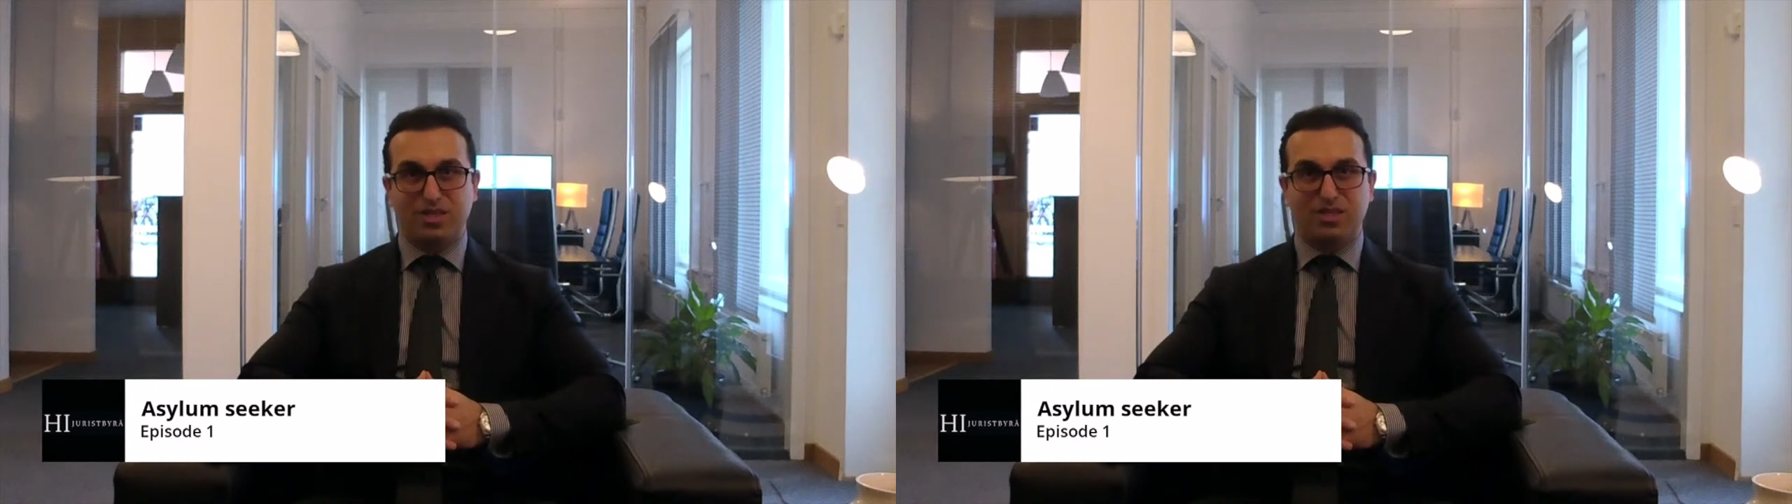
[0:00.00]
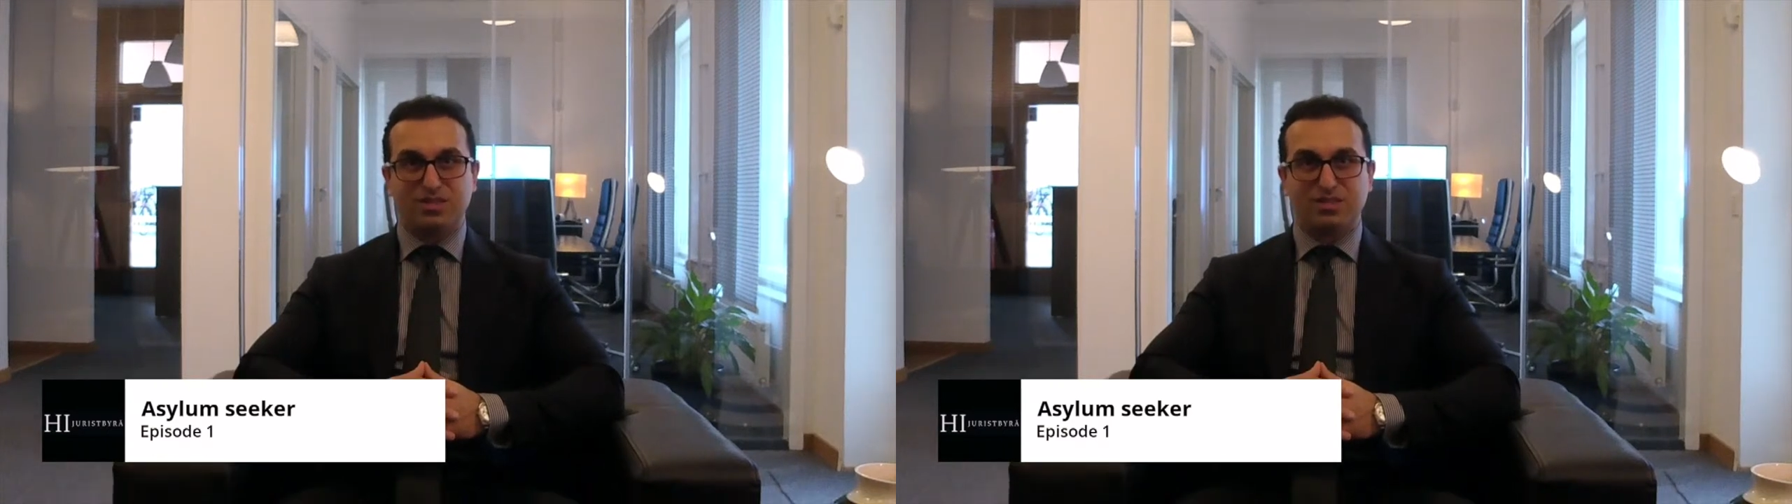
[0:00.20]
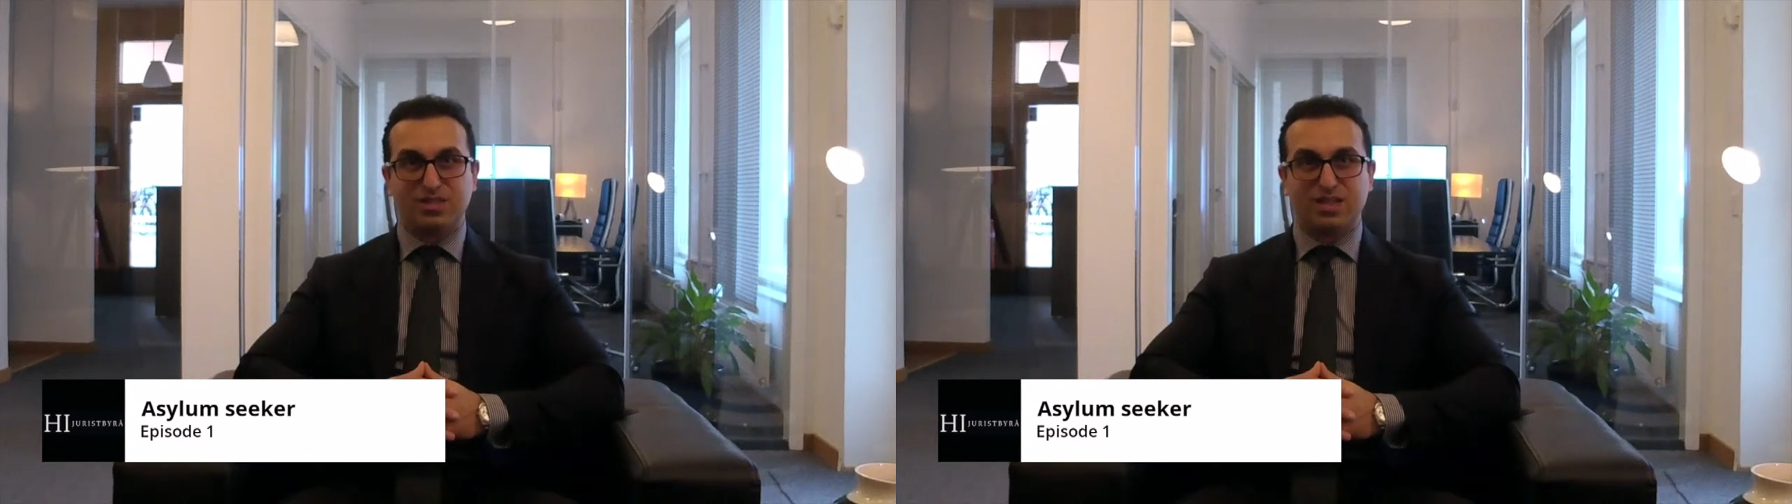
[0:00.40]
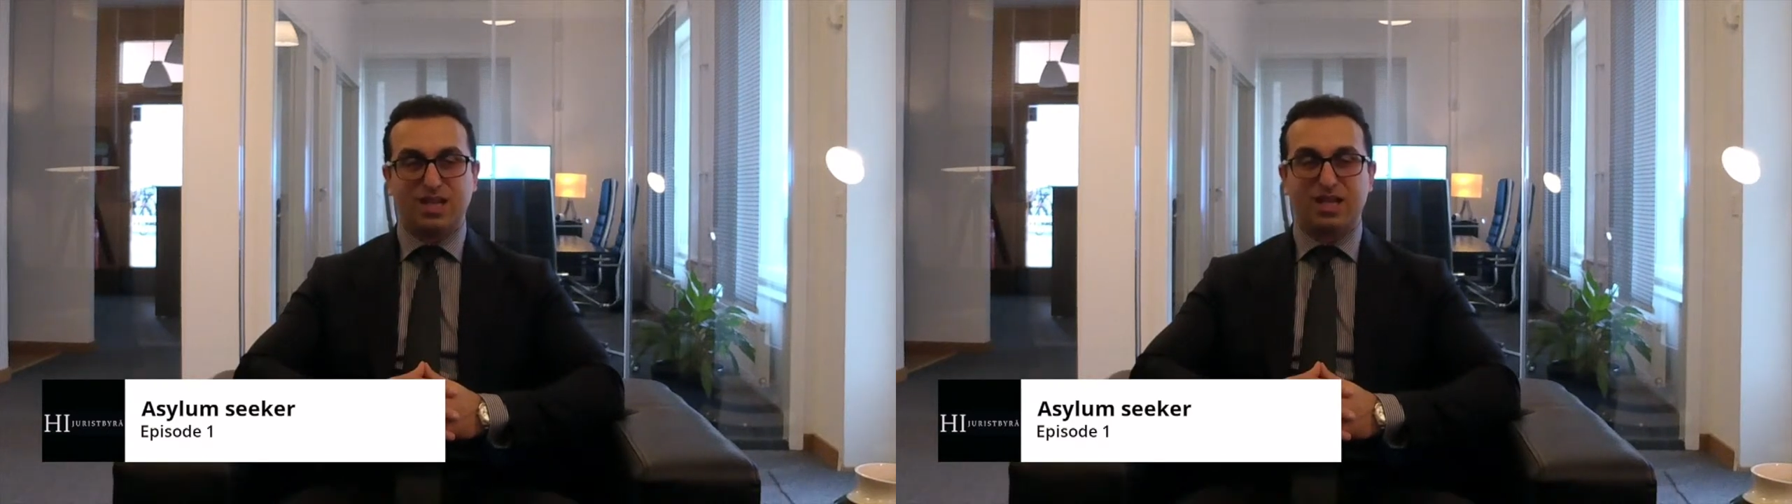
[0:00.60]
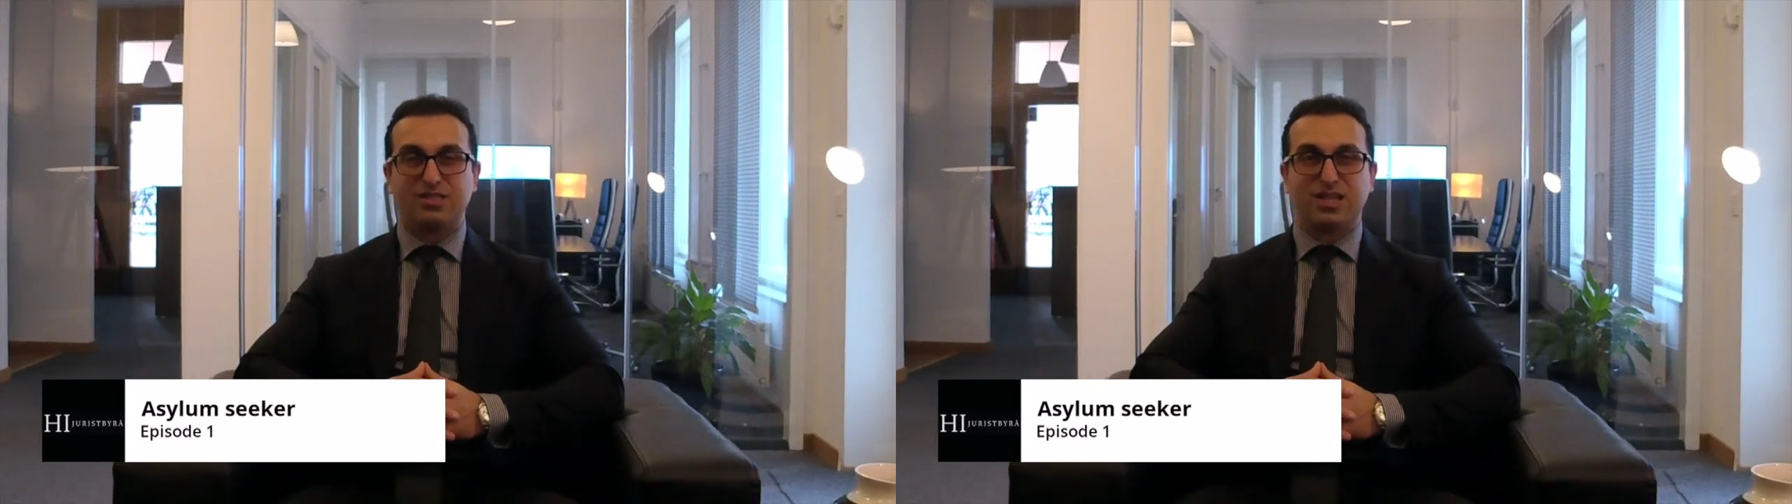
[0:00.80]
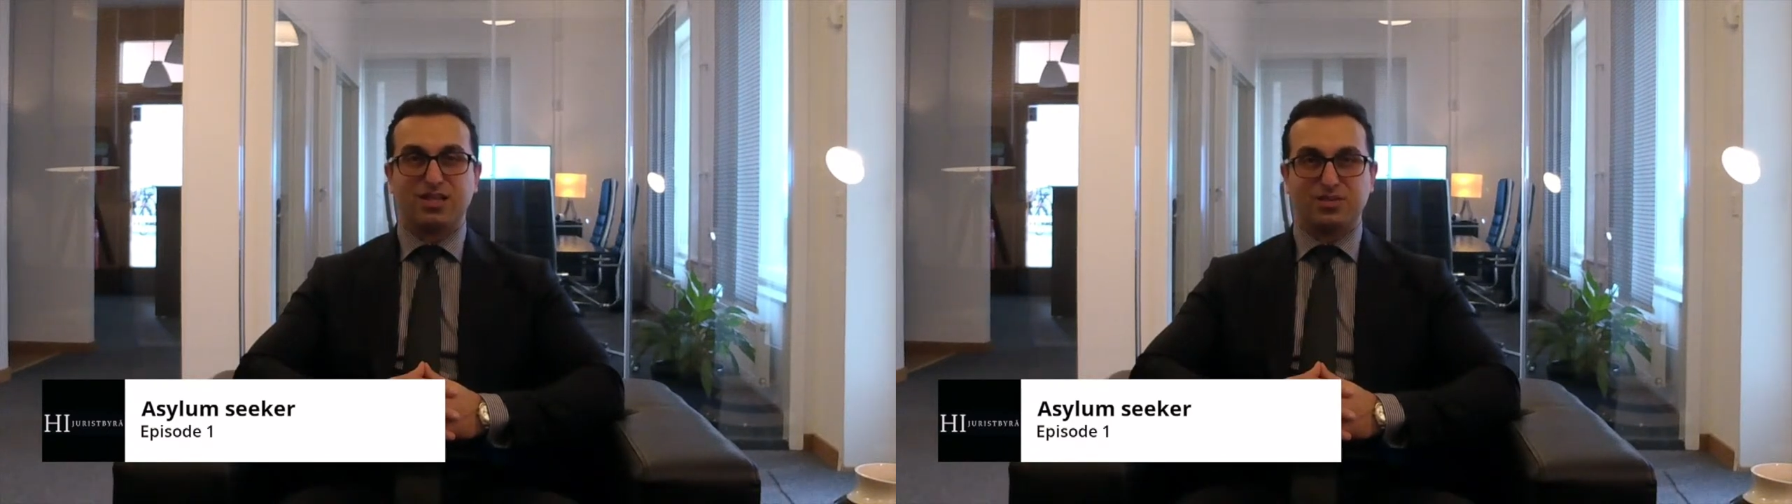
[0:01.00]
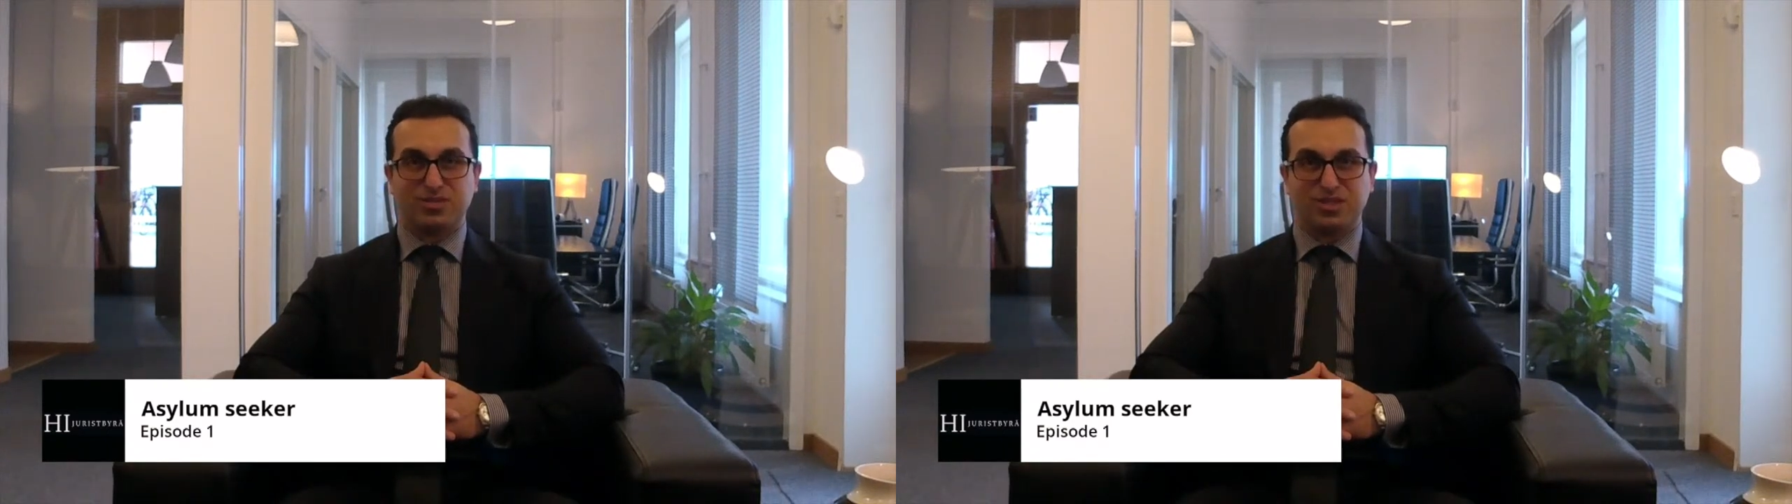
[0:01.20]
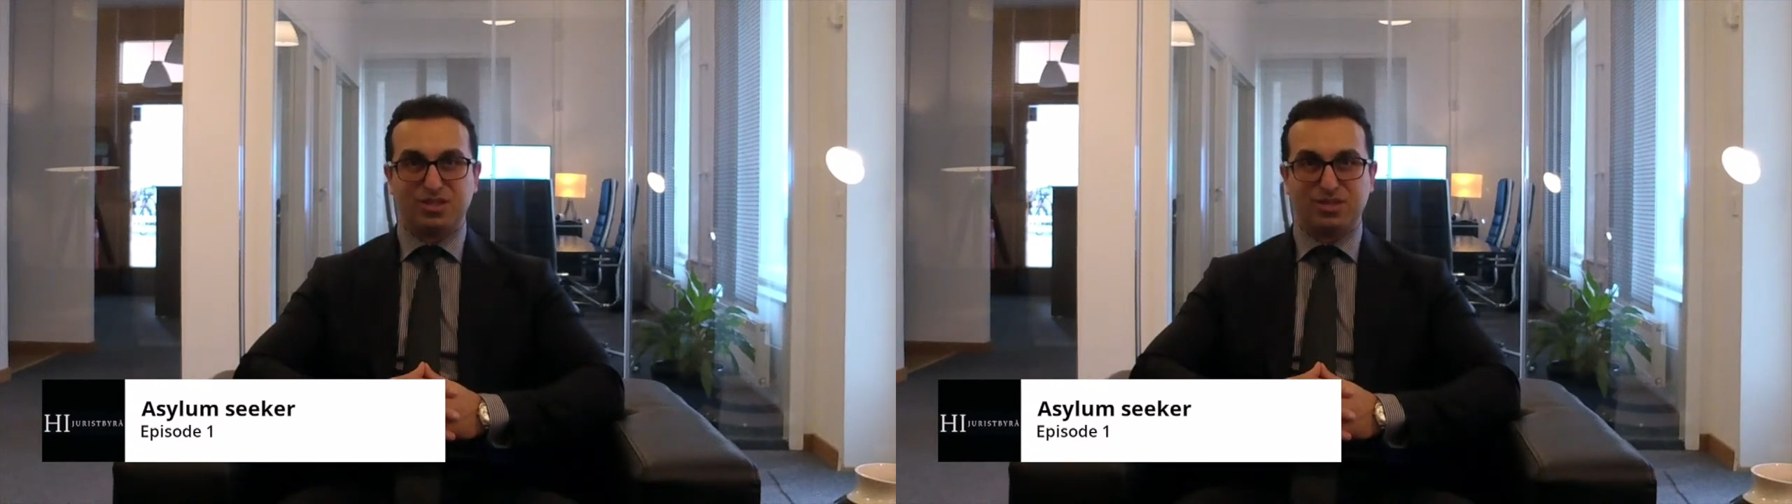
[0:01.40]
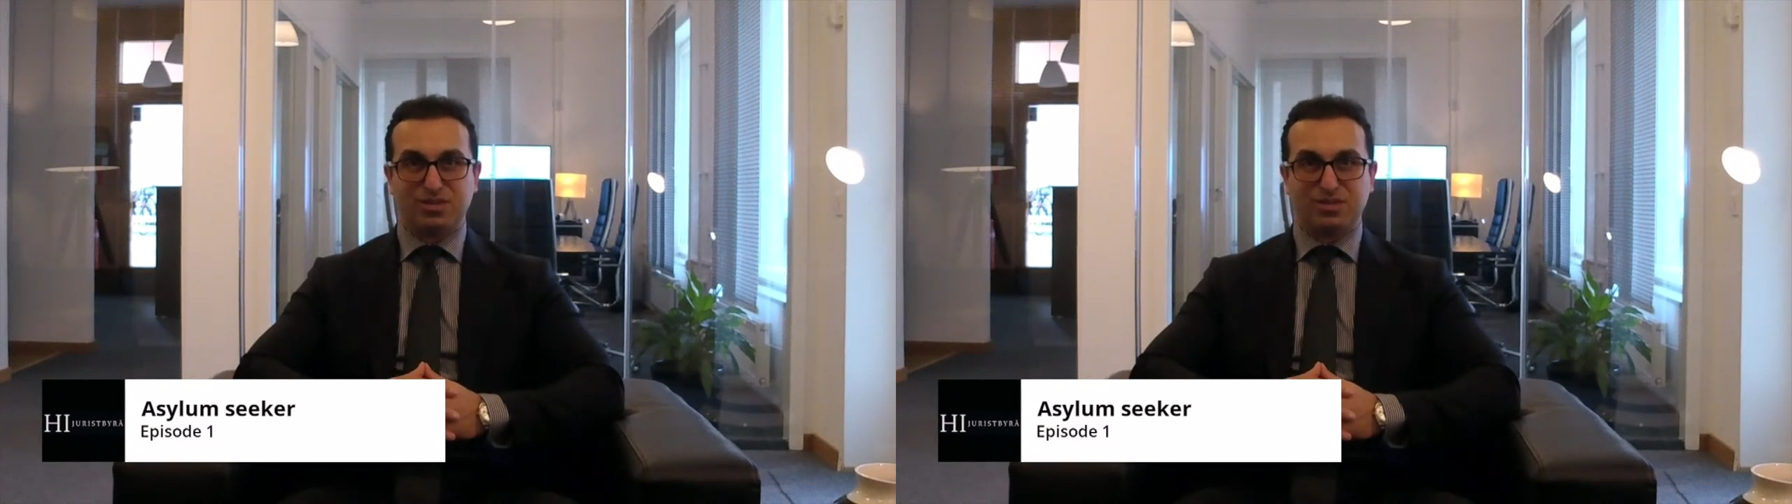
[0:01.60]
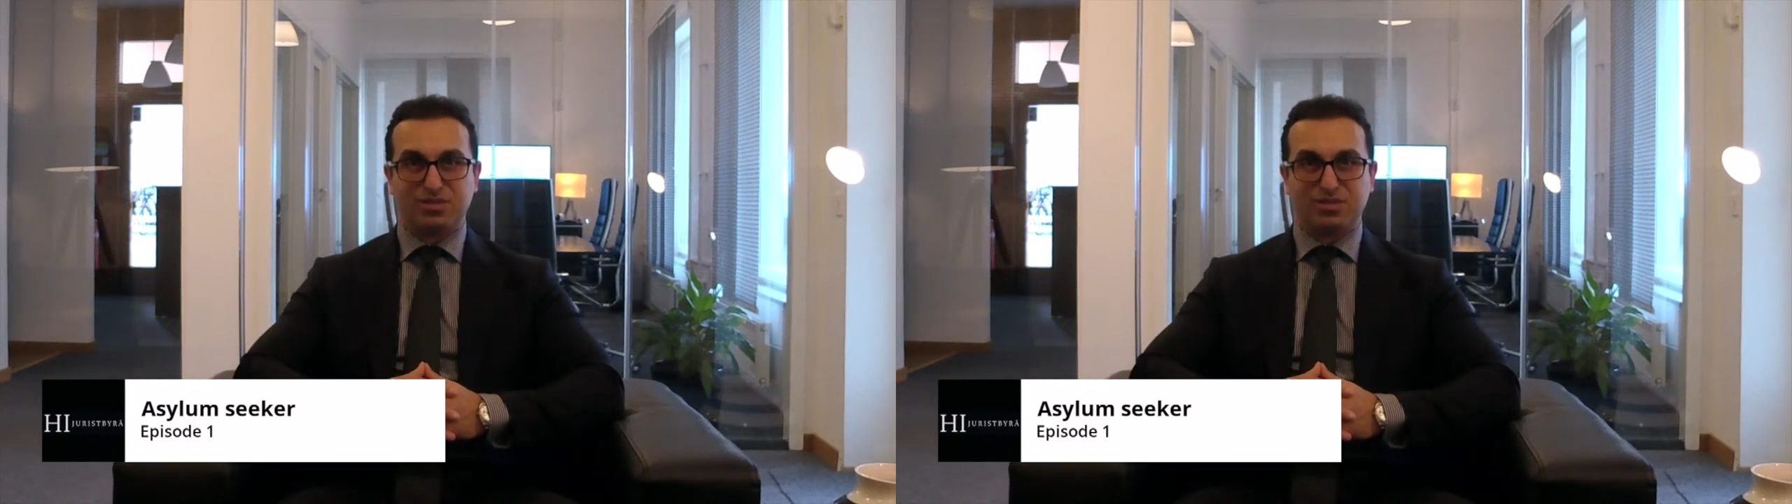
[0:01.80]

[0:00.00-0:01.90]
is Asylum Seeker.